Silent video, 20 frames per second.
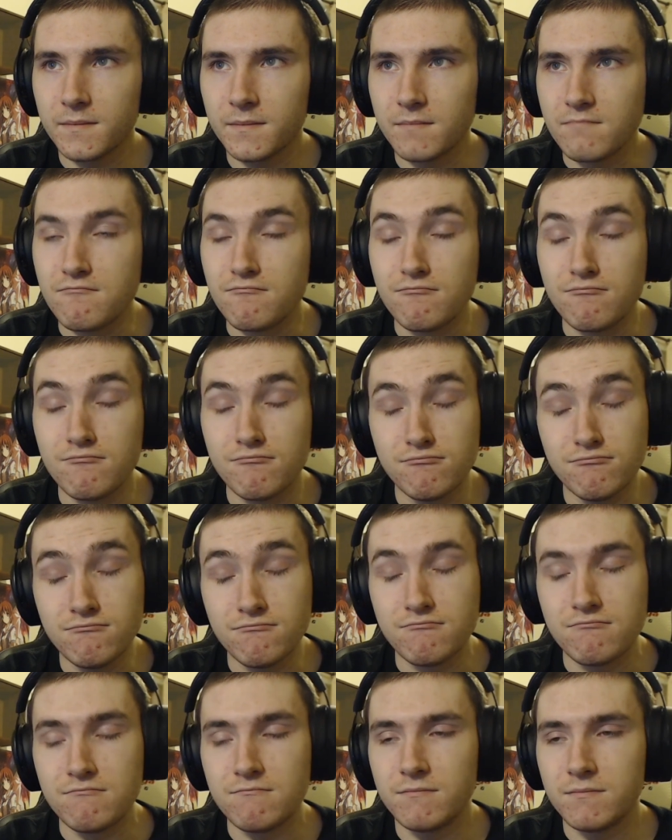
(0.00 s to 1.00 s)
Hmm.
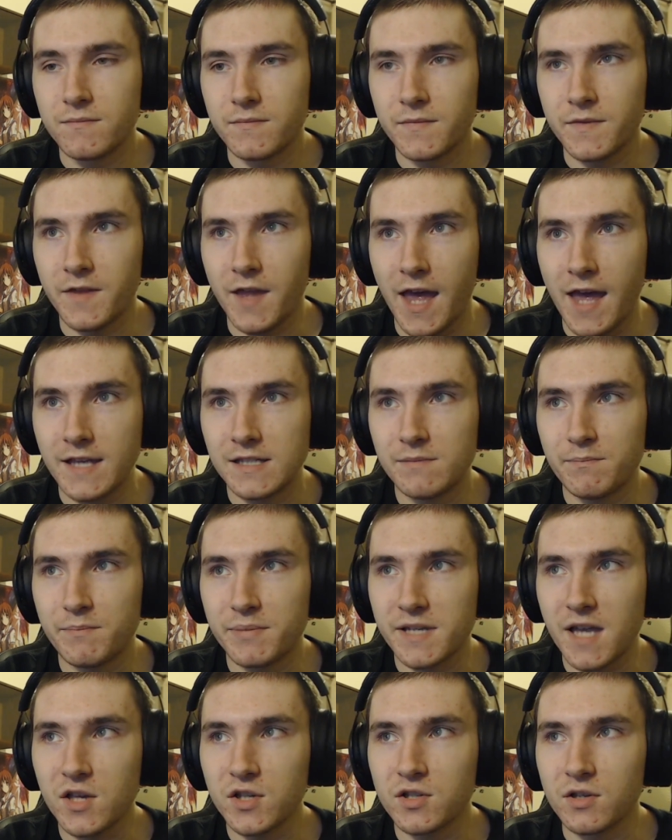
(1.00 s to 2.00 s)
There's
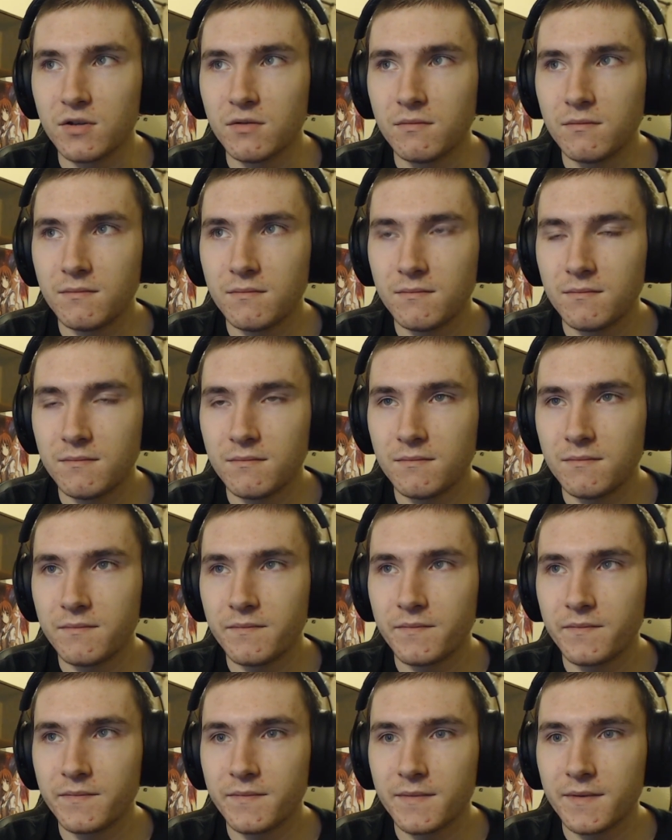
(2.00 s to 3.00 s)
potential.
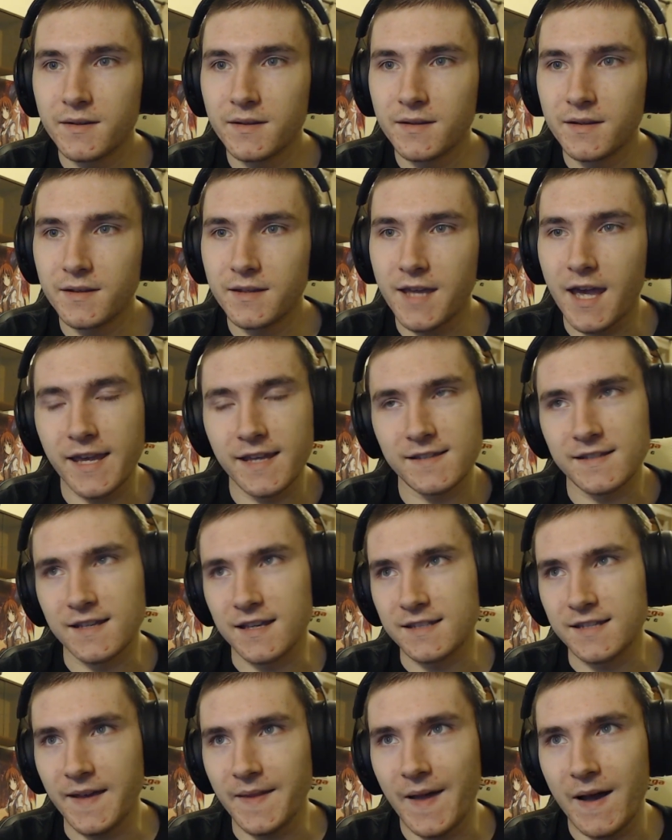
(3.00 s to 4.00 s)
Yeah, he's going
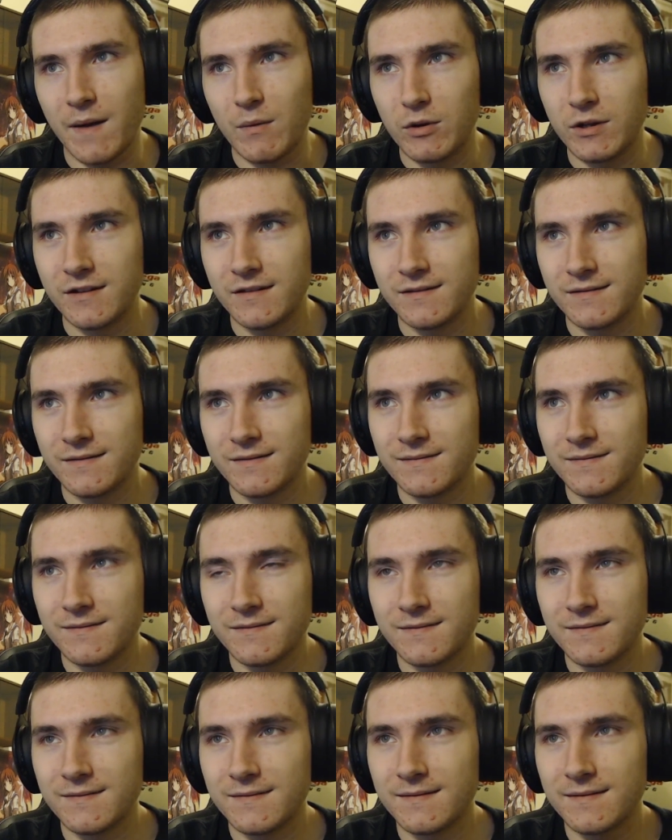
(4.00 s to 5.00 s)
to take that one.
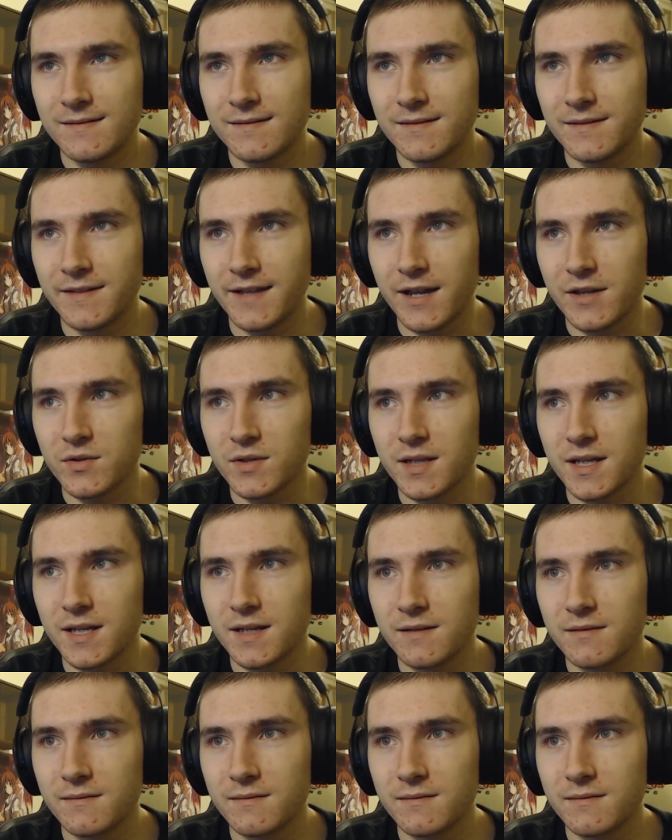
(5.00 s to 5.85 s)
Naturally.